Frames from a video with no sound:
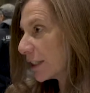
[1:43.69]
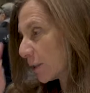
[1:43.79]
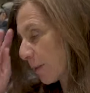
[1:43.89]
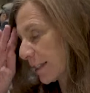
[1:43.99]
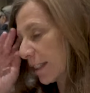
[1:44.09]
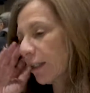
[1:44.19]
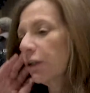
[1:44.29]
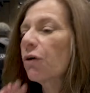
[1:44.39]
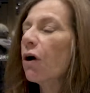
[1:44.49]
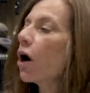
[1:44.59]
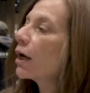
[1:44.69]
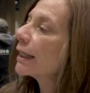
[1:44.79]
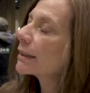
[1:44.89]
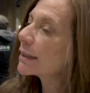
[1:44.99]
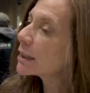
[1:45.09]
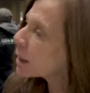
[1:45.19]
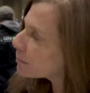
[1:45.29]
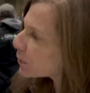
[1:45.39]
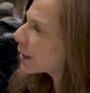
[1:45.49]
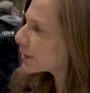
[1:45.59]
that's basically who our audience is,
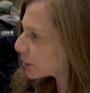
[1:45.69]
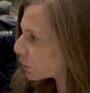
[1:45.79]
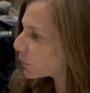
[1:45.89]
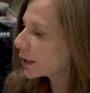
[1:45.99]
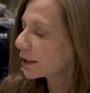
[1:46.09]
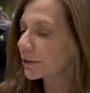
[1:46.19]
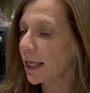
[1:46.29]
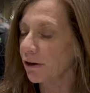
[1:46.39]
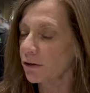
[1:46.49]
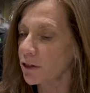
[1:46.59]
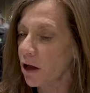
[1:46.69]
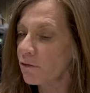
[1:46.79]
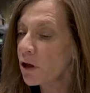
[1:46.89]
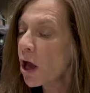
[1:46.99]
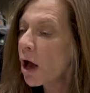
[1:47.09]
and brands and creatives like yourself.